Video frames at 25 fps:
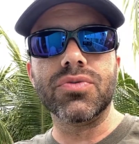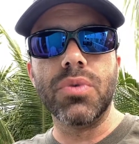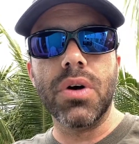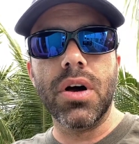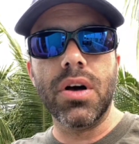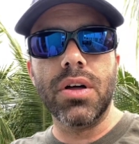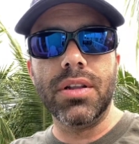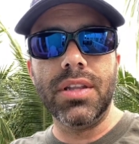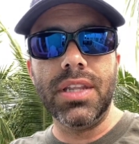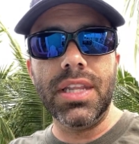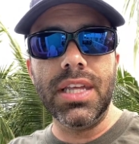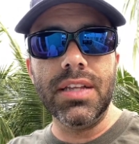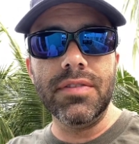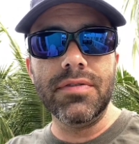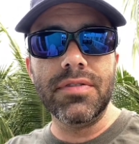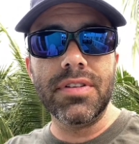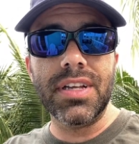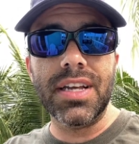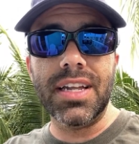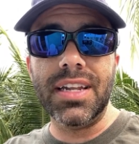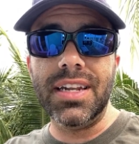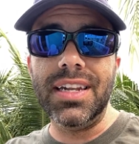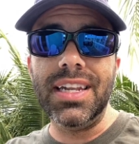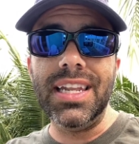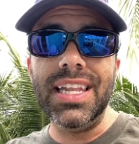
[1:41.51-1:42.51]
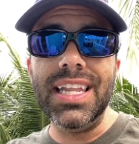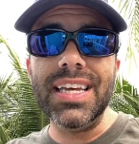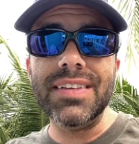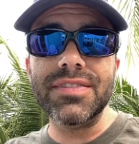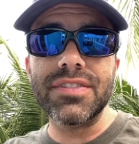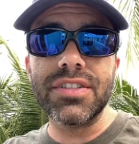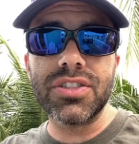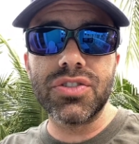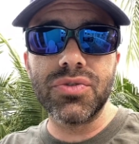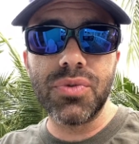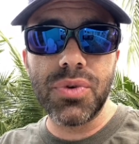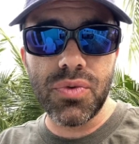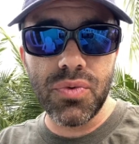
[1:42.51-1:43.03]
Well, it leaves
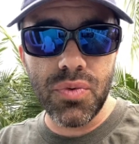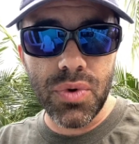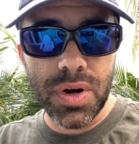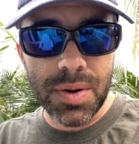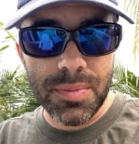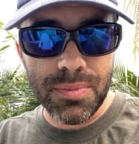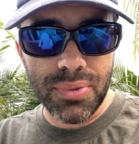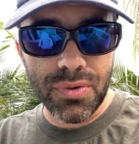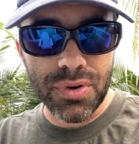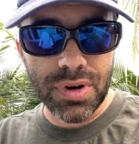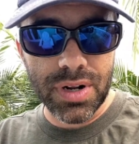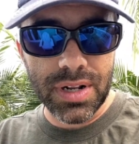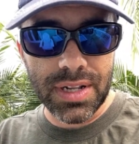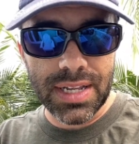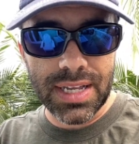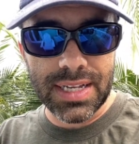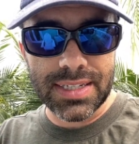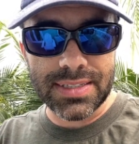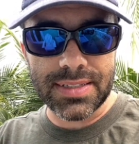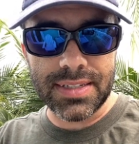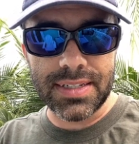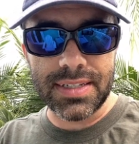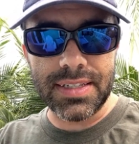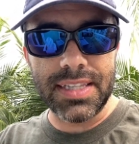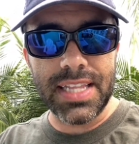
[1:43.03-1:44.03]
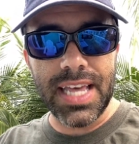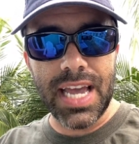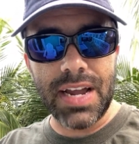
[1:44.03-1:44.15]
us with one important lesson.